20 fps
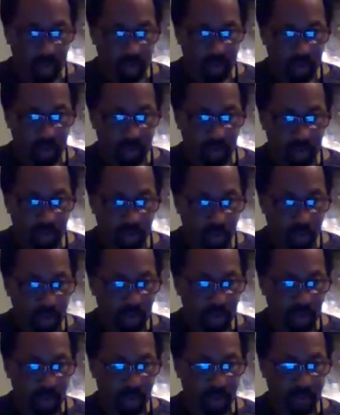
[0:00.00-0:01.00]
support
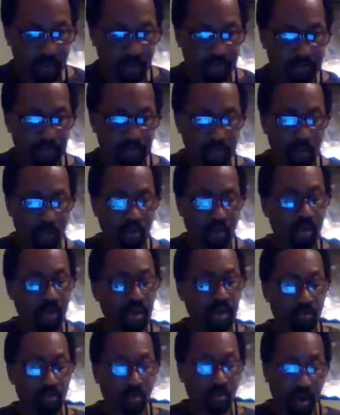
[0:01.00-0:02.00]
ticket. Okay,
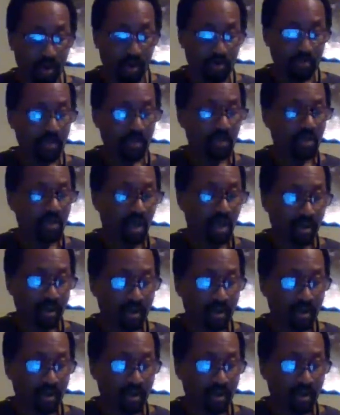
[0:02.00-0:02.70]
right, exactly.